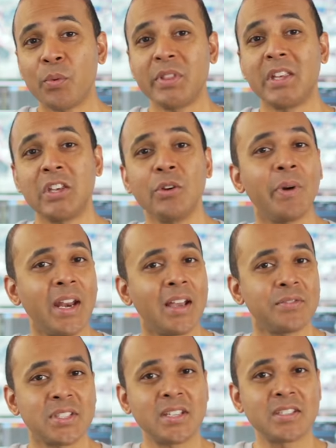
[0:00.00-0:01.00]
With the
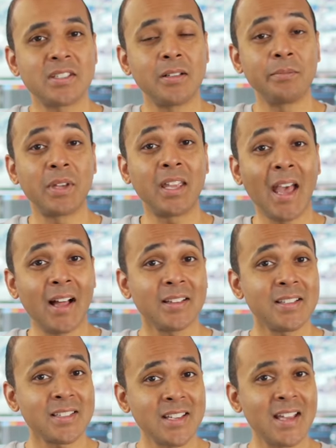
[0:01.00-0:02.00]
UNF system,
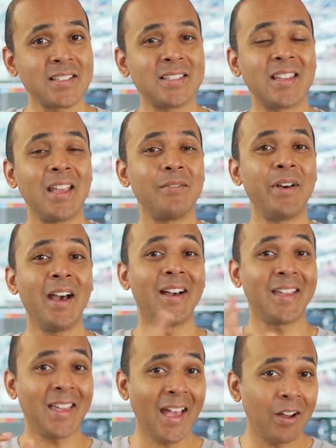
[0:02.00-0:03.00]
Kali says they've
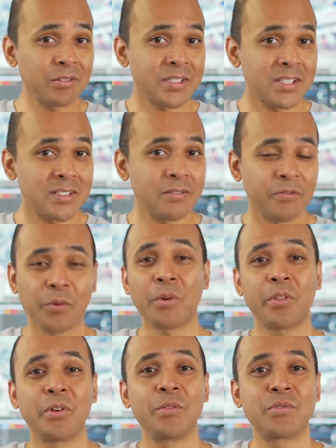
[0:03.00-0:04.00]
accounted for
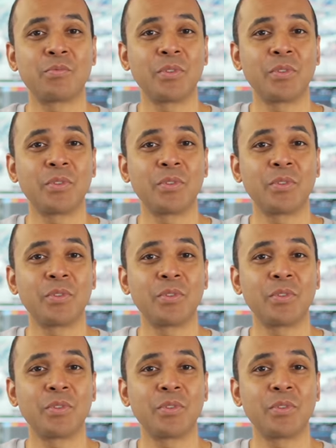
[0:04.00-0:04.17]
those